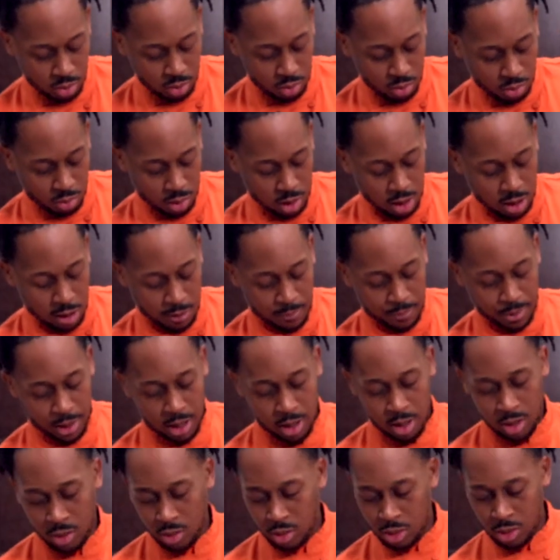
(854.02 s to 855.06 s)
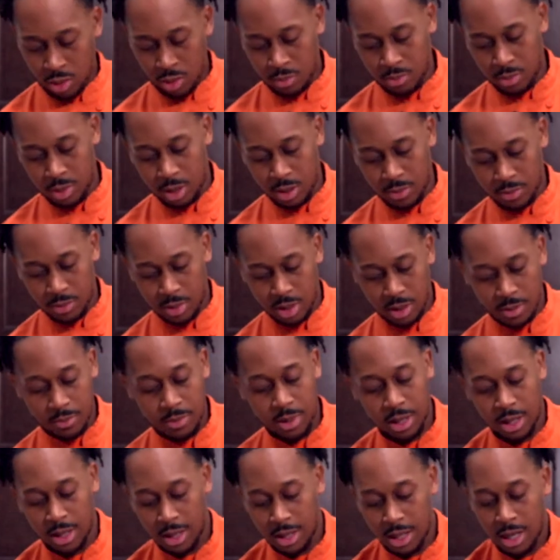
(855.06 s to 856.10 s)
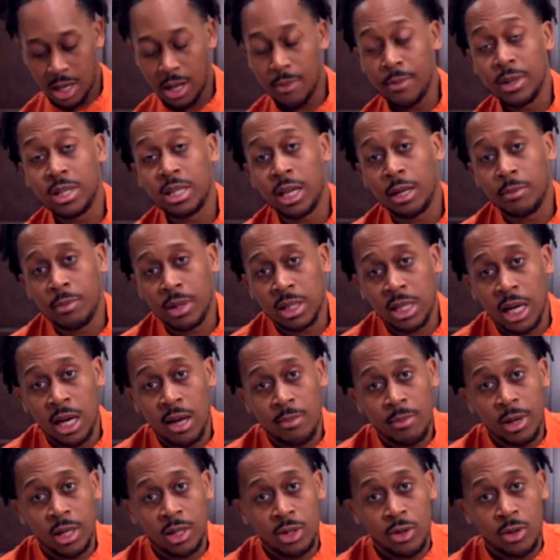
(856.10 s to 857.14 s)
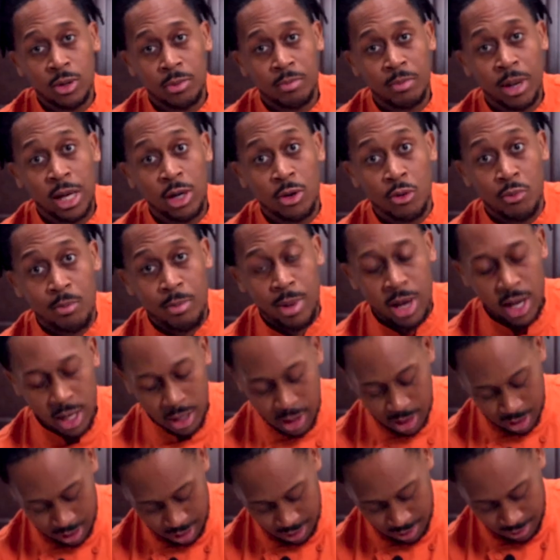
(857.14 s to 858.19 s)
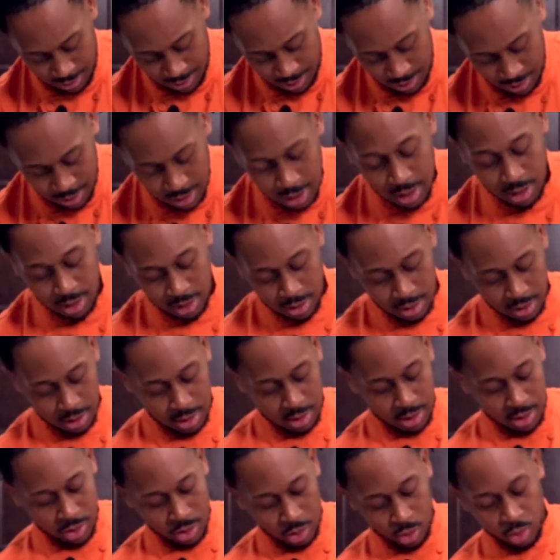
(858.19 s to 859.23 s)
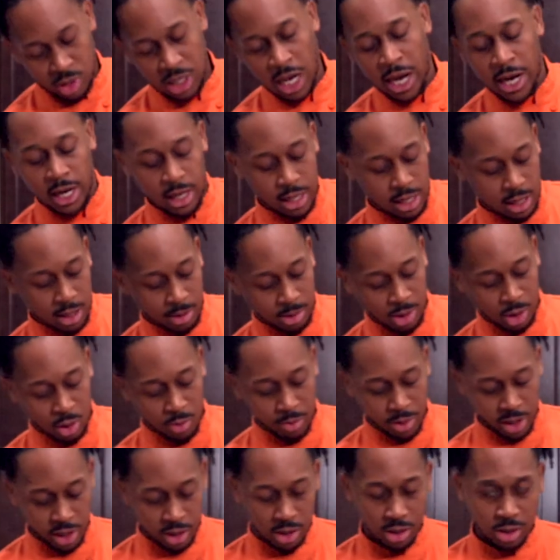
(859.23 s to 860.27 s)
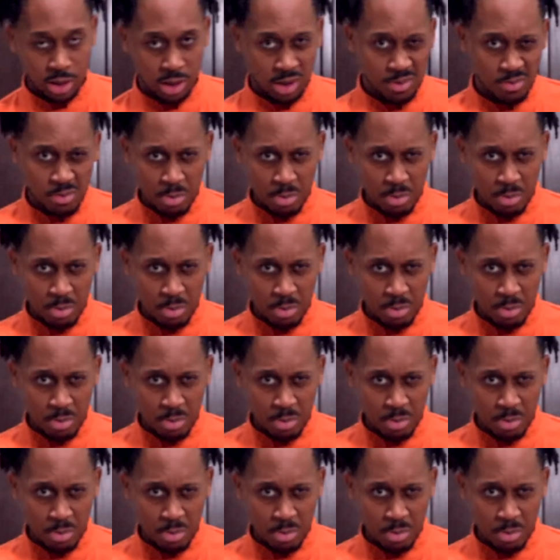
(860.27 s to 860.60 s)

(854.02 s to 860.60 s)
we got about, let me take my time, make sure I don't make no mess. Who tightened that up so much?